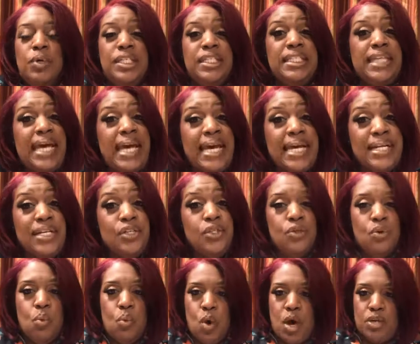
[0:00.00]
tend
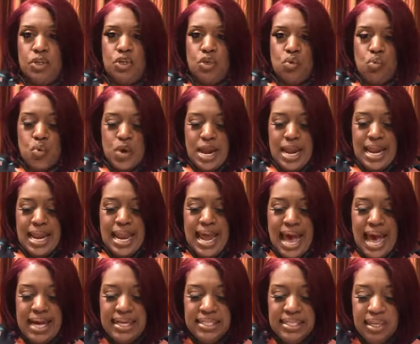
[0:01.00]
to want to
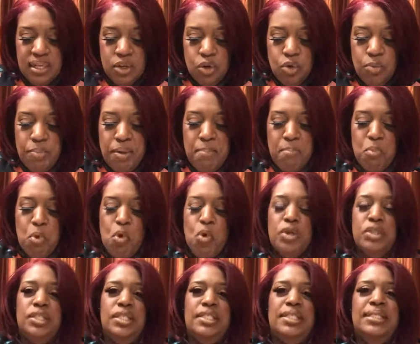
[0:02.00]
relax a little bit more,
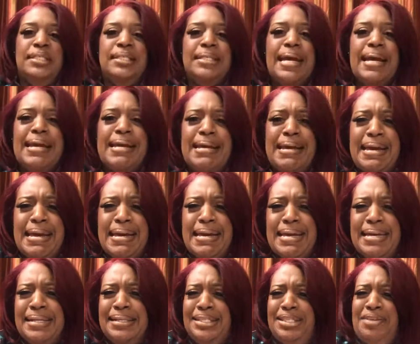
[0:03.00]
to stay
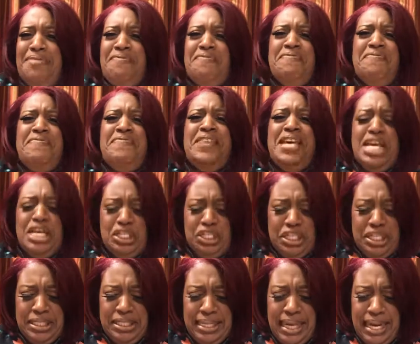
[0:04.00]
in, to
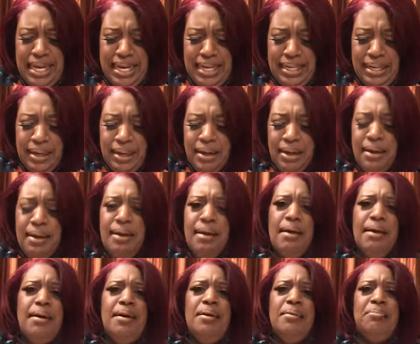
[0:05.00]
vegetate,
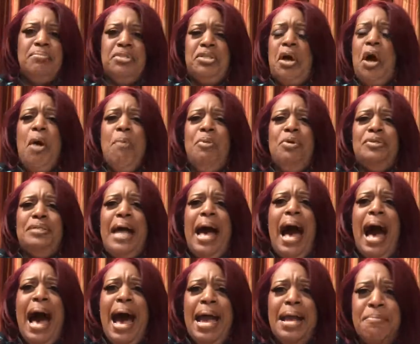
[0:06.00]
to almost
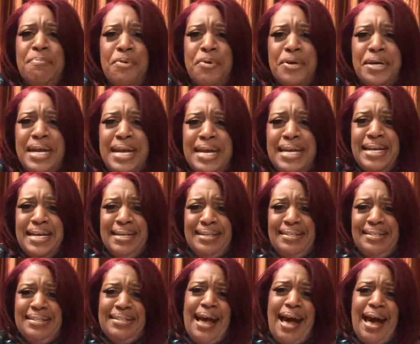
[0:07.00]
hibernate
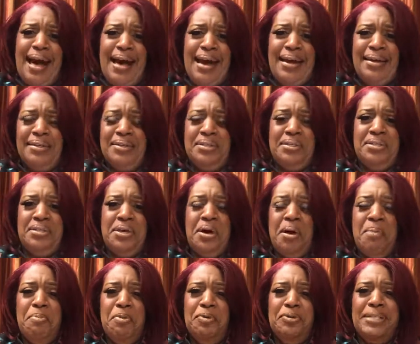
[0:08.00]
inside, to
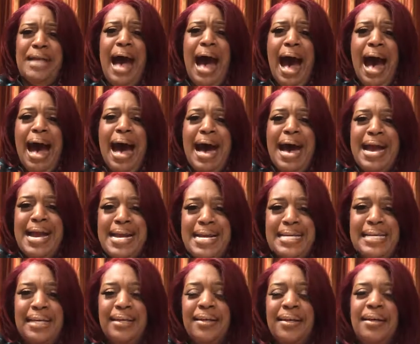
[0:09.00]
almost hide.